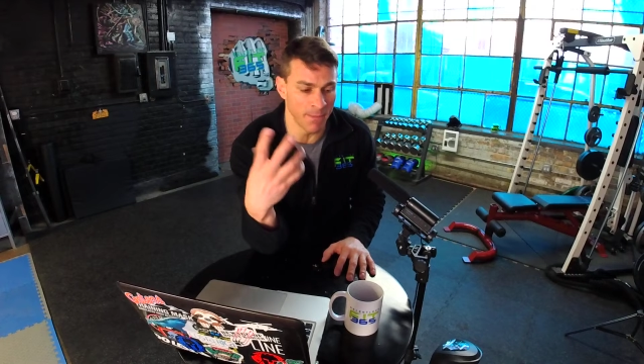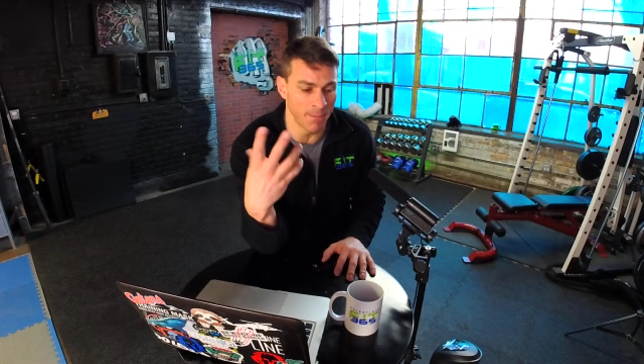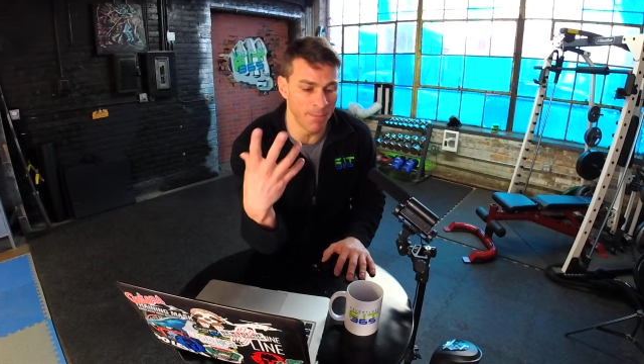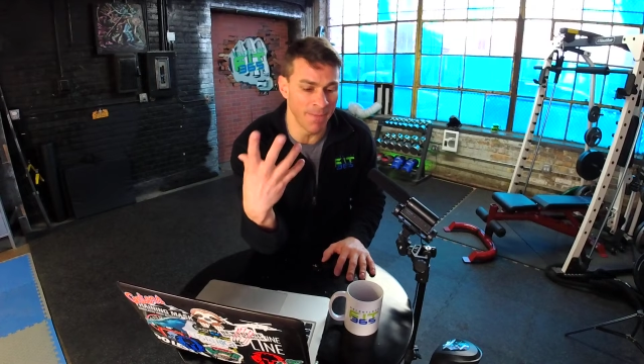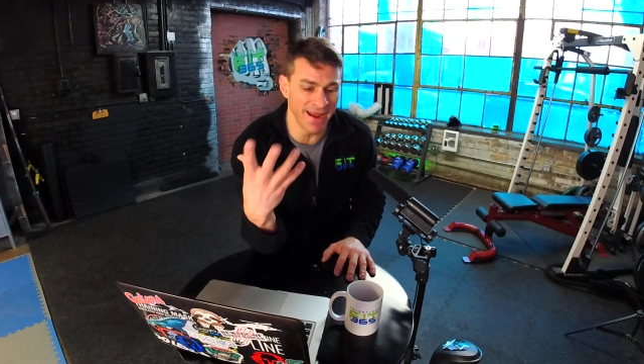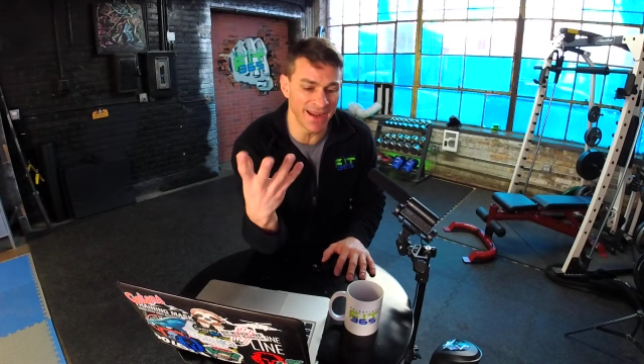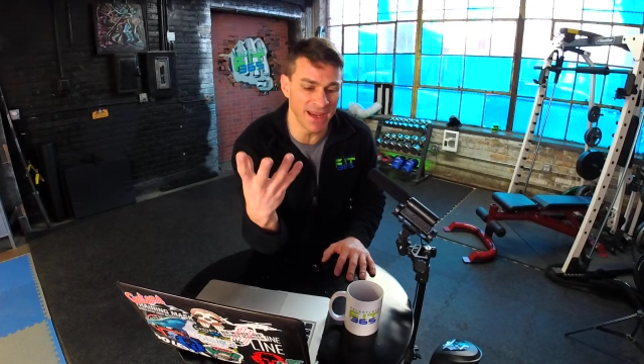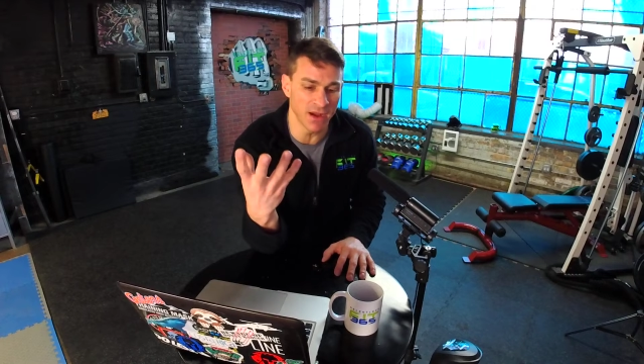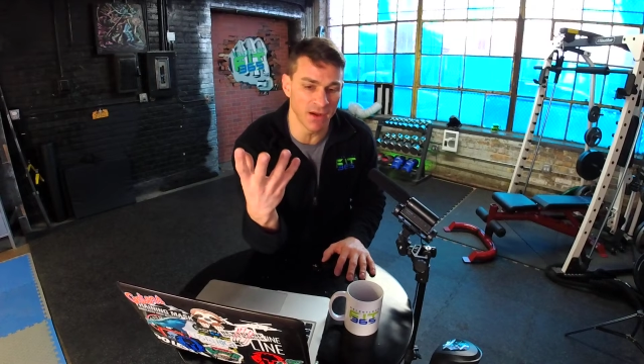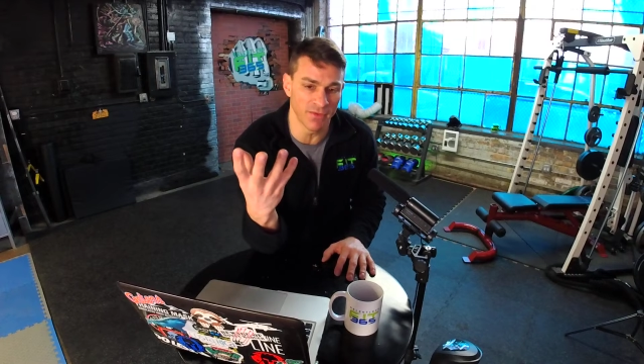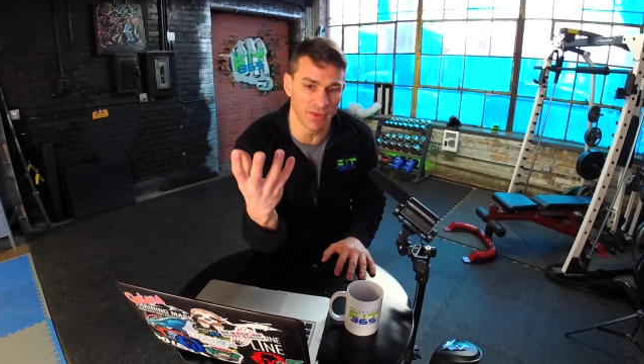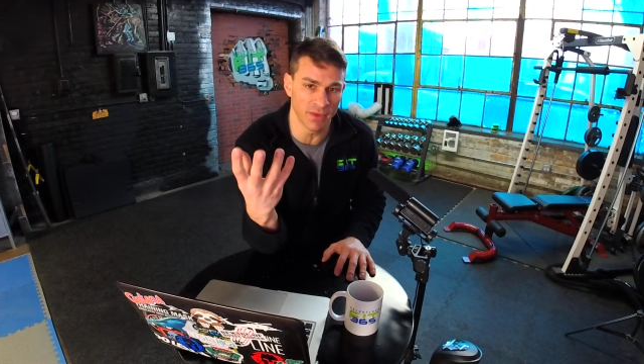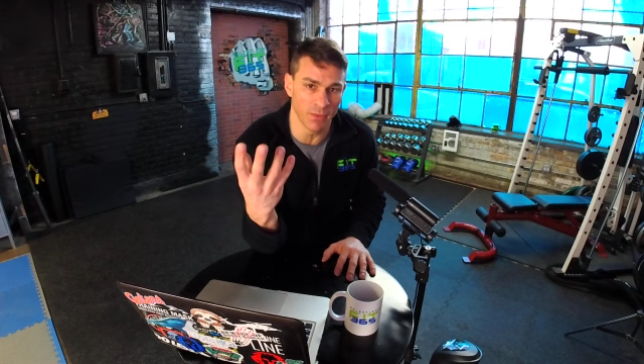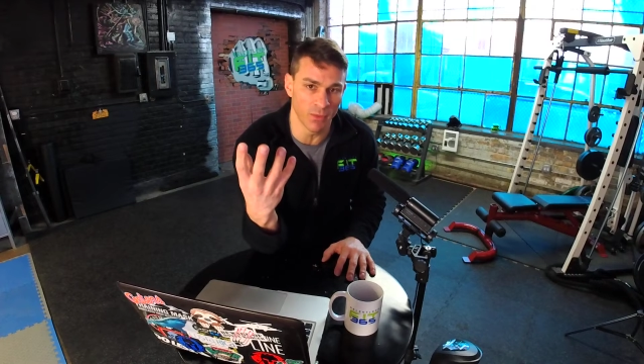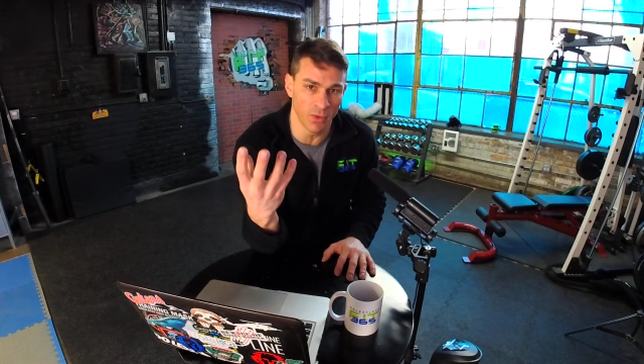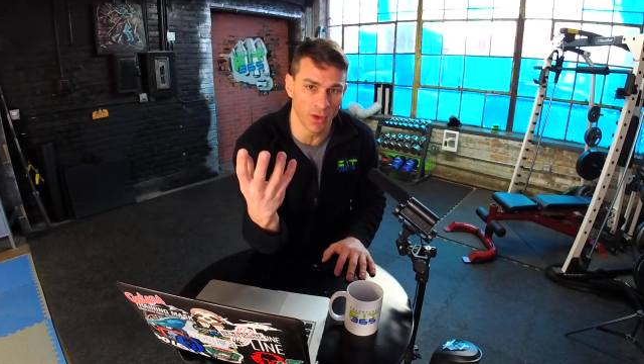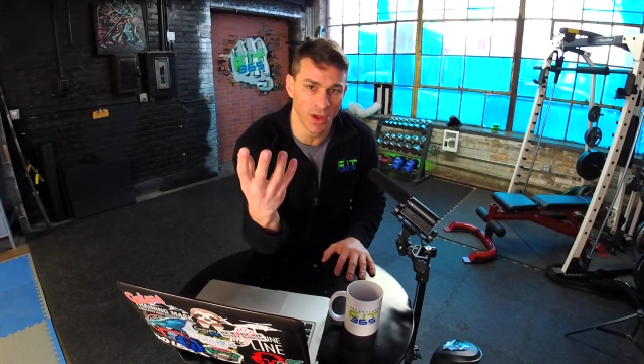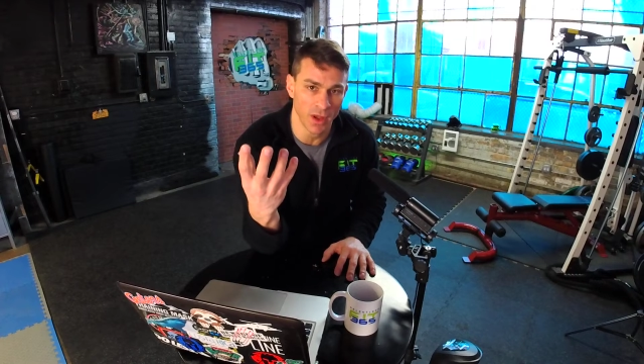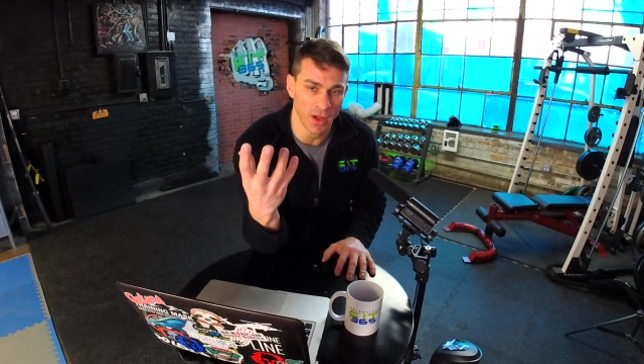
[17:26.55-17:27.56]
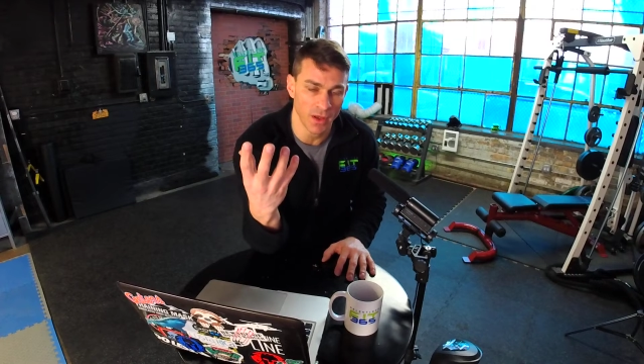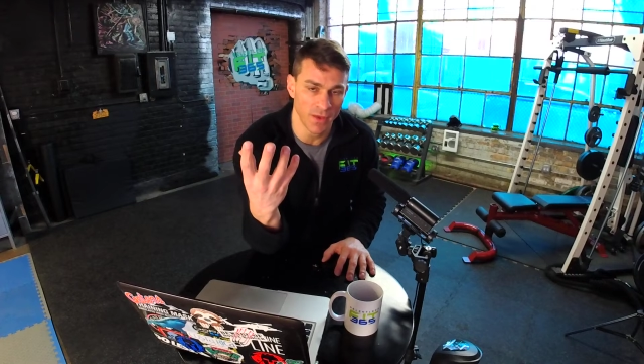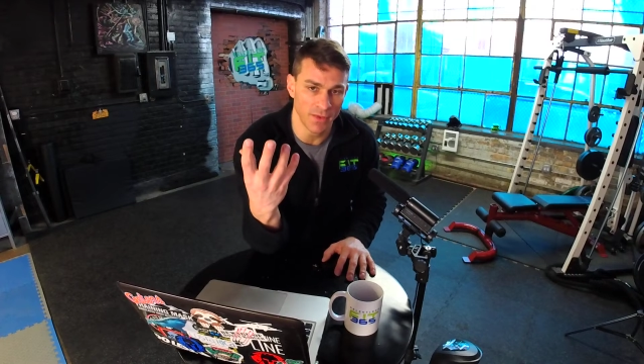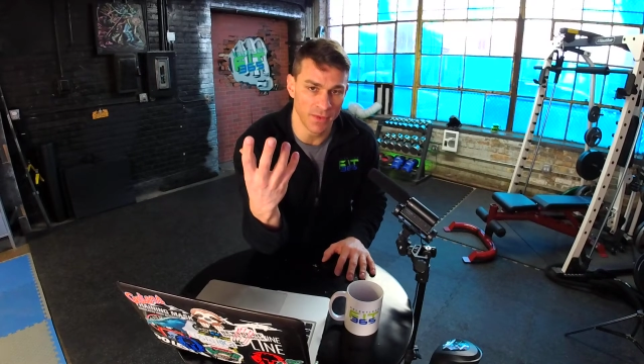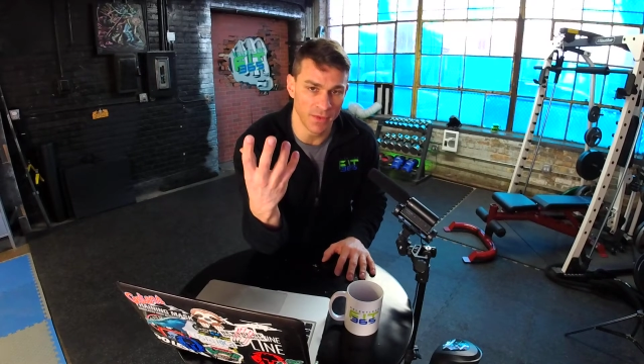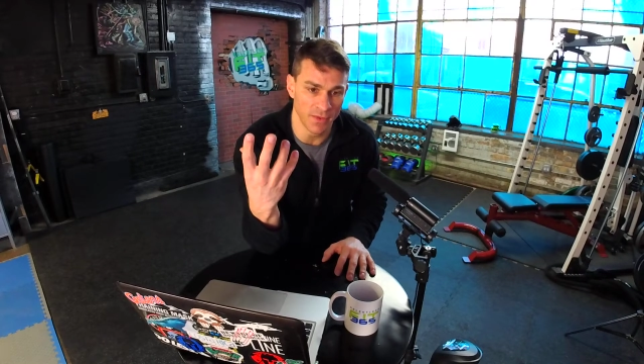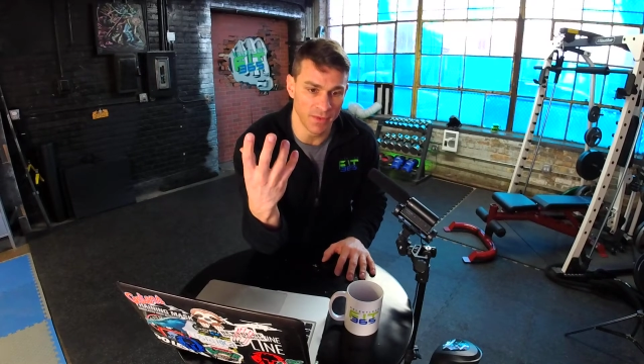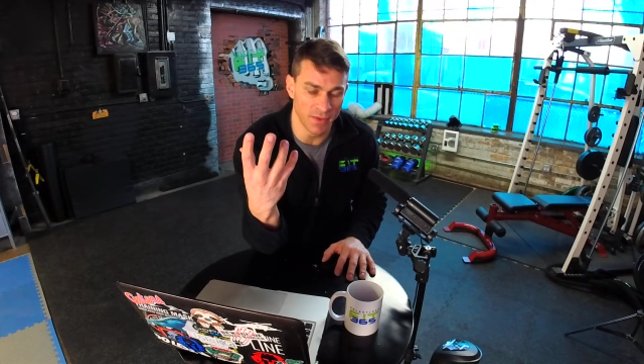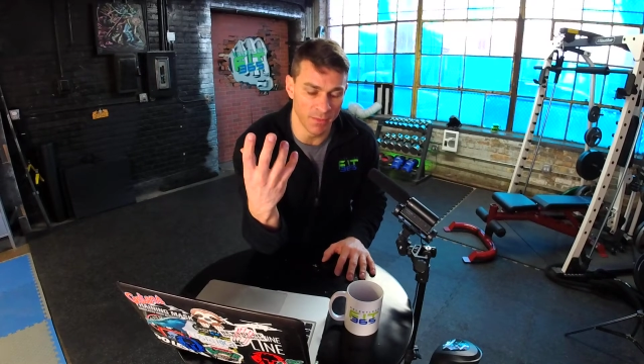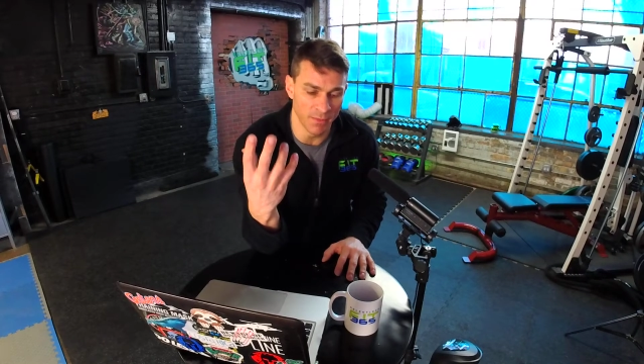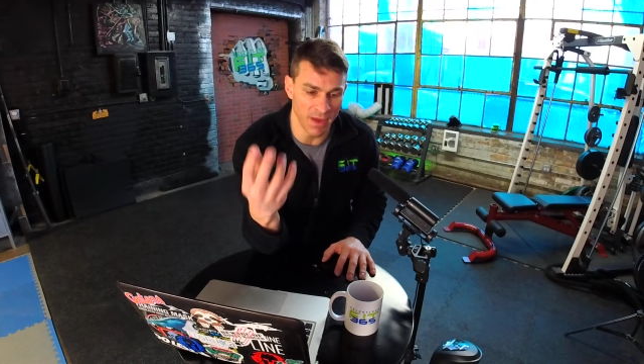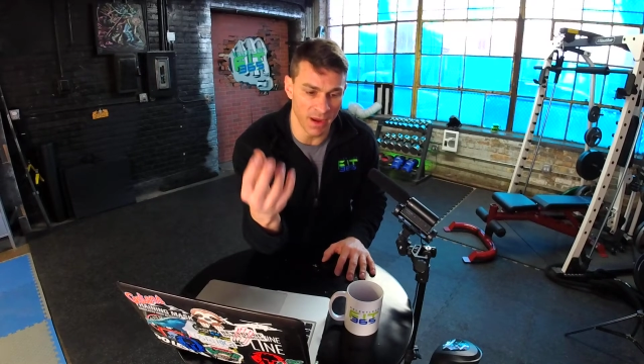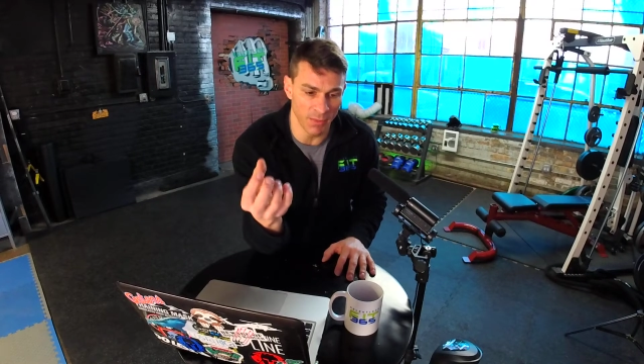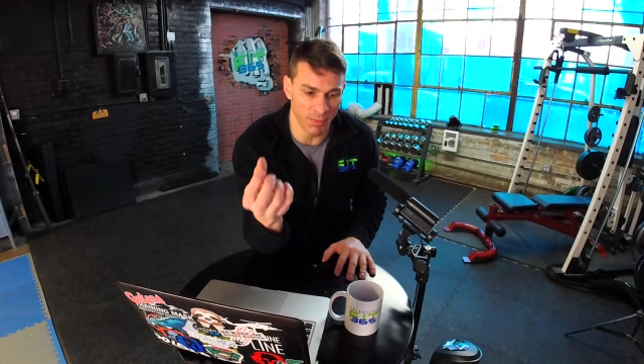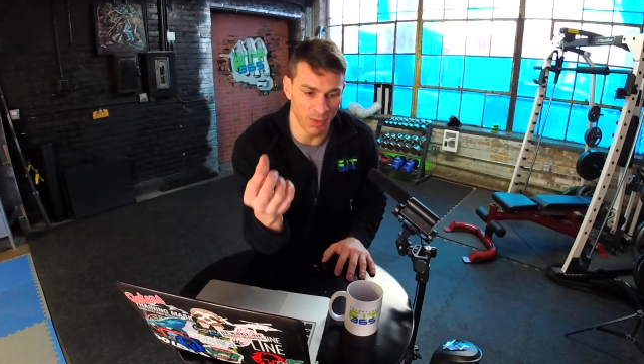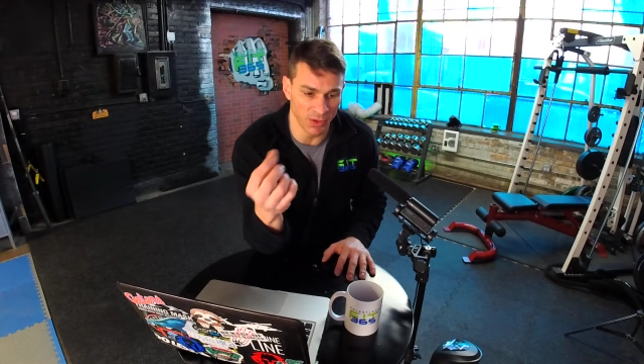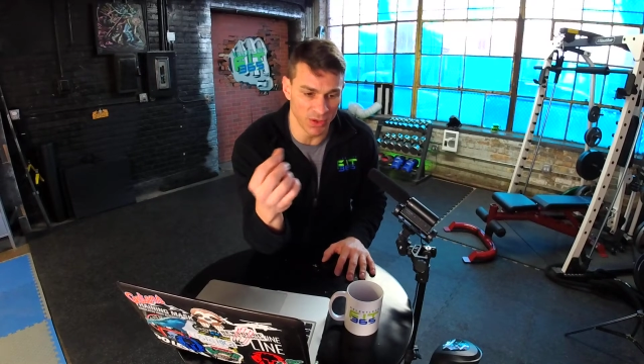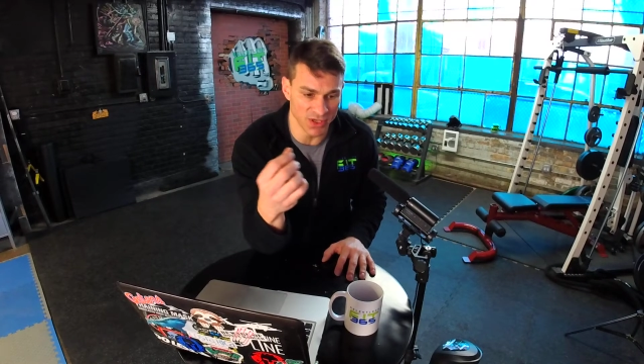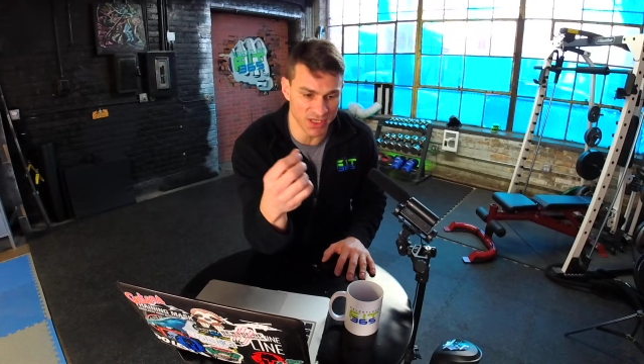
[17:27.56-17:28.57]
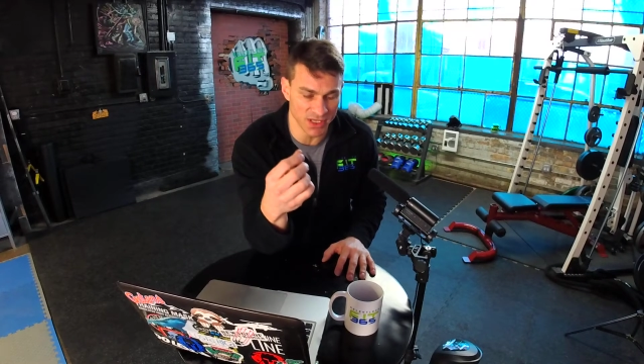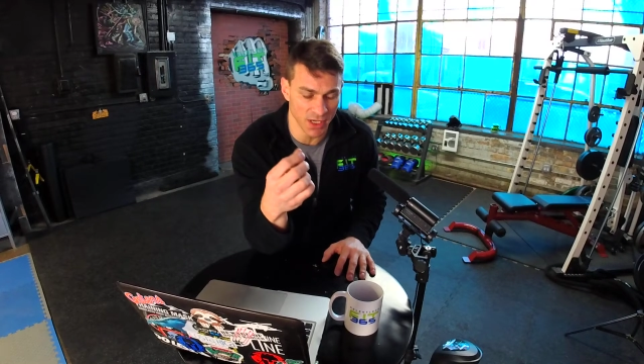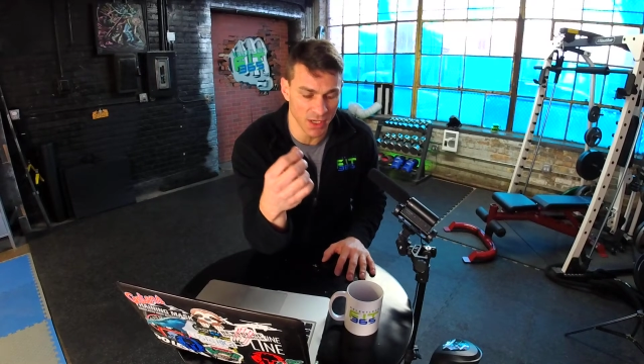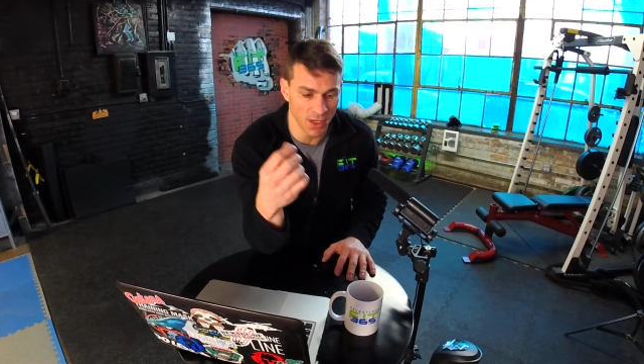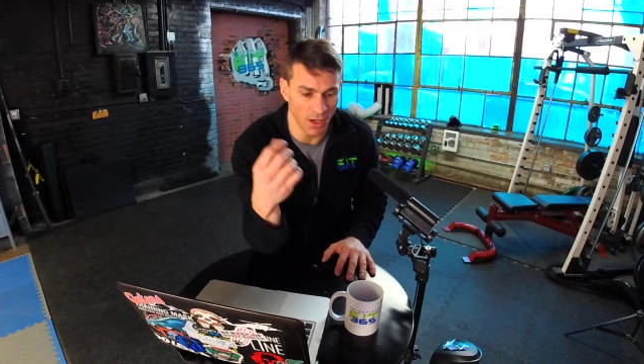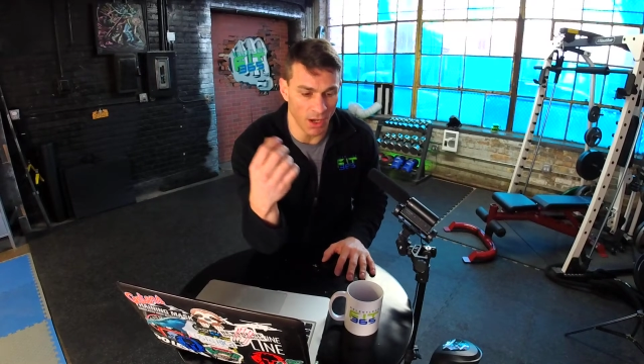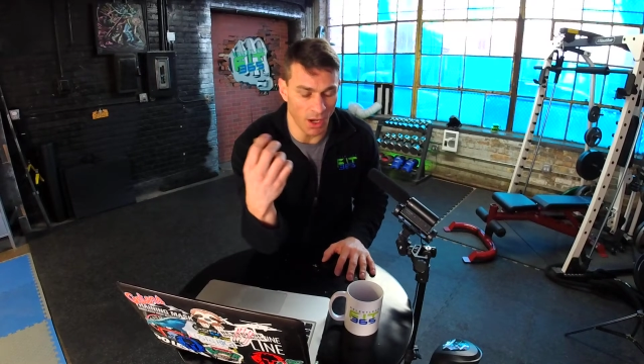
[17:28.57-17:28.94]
Many of the members